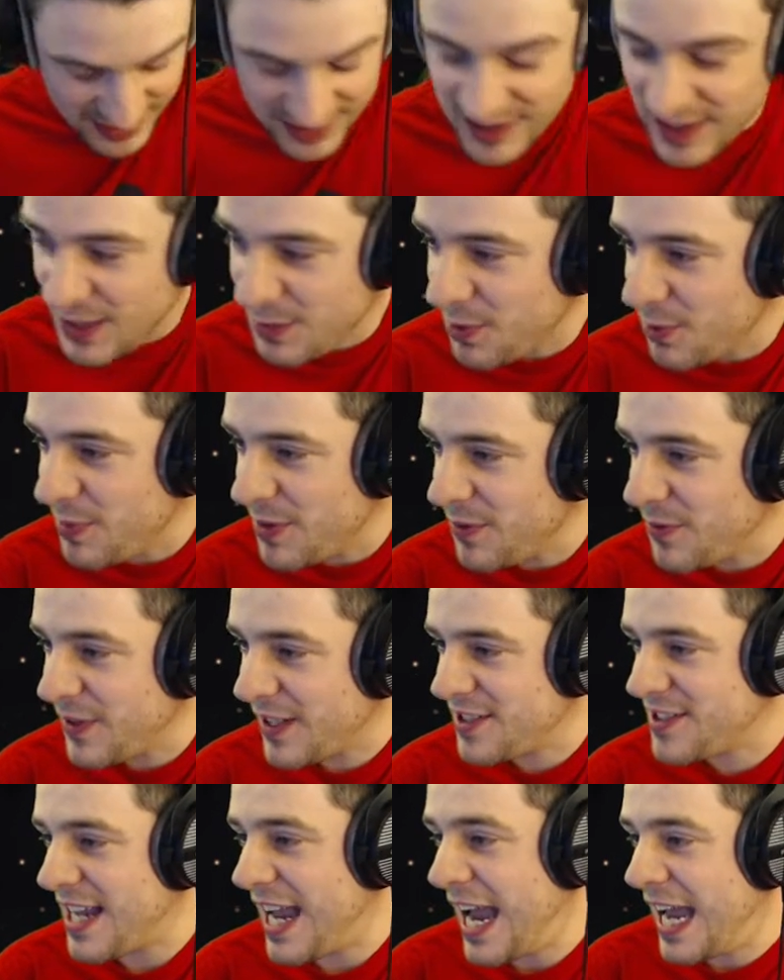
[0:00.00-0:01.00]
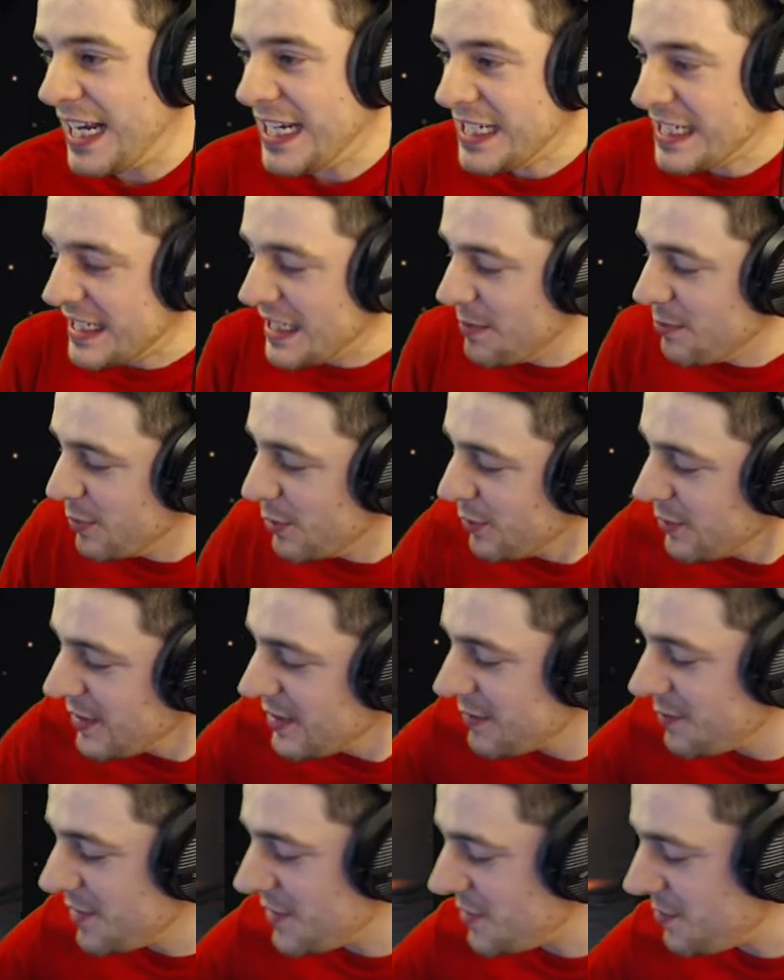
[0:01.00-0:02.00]
They will be fixed and gimbaled,
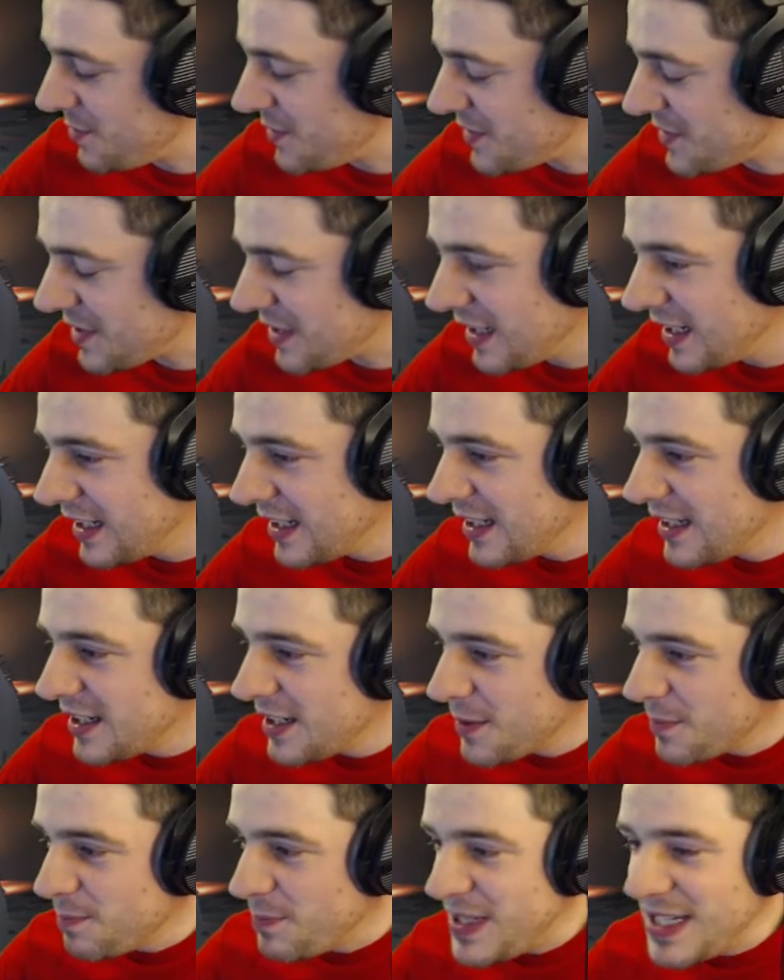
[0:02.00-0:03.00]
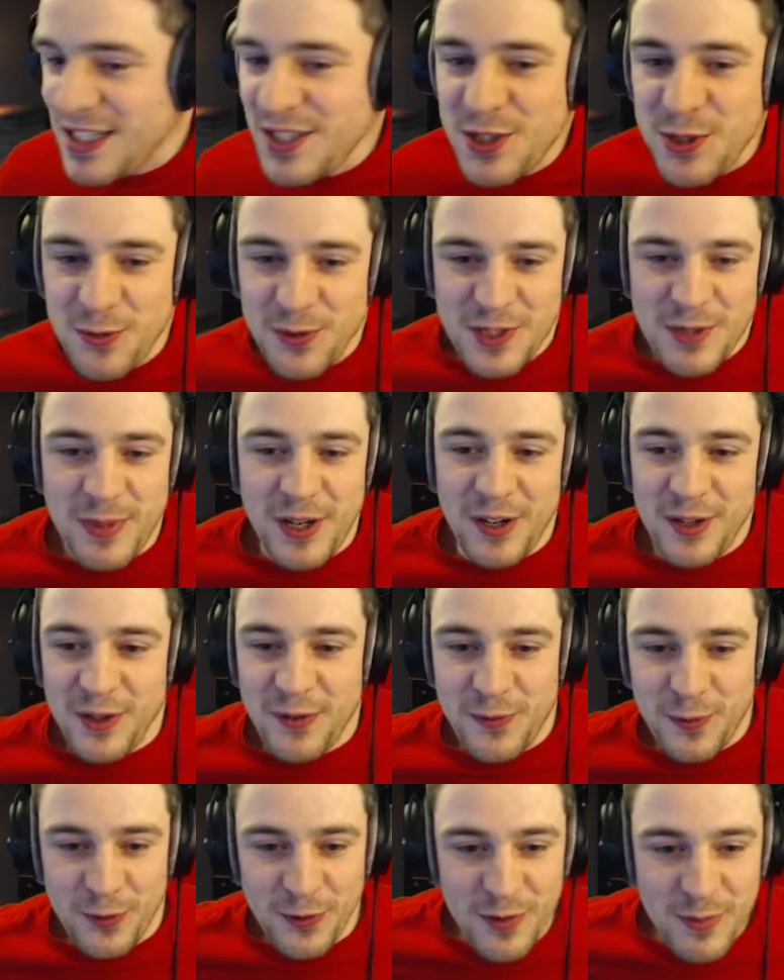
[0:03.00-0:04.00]
which was being talked about on the
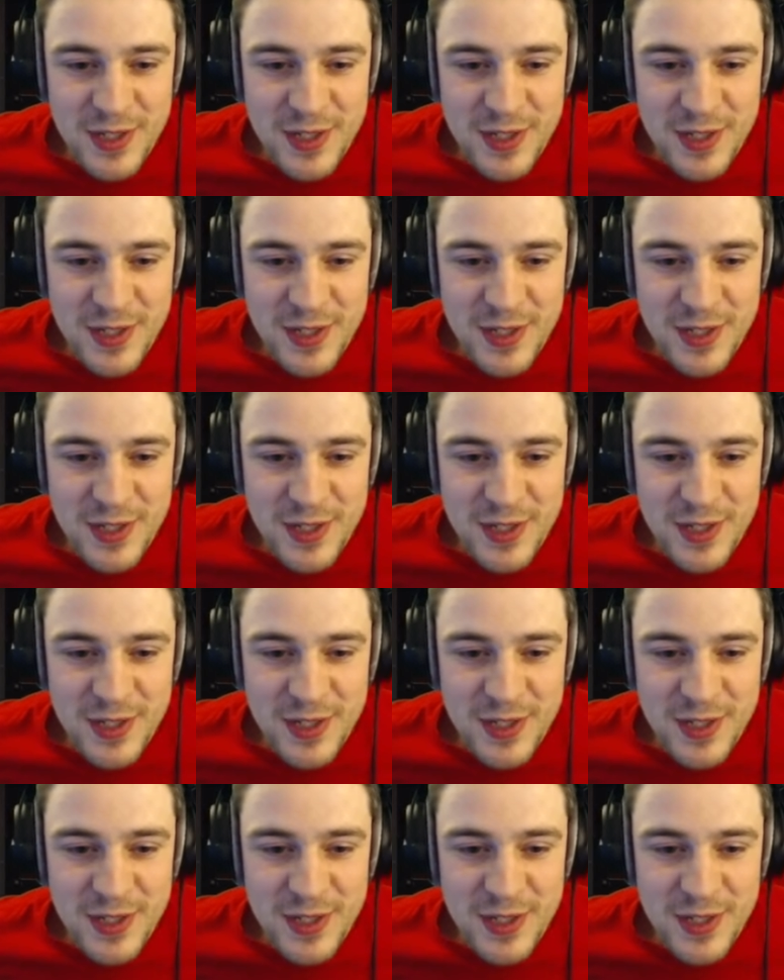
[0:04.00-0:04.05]
forum.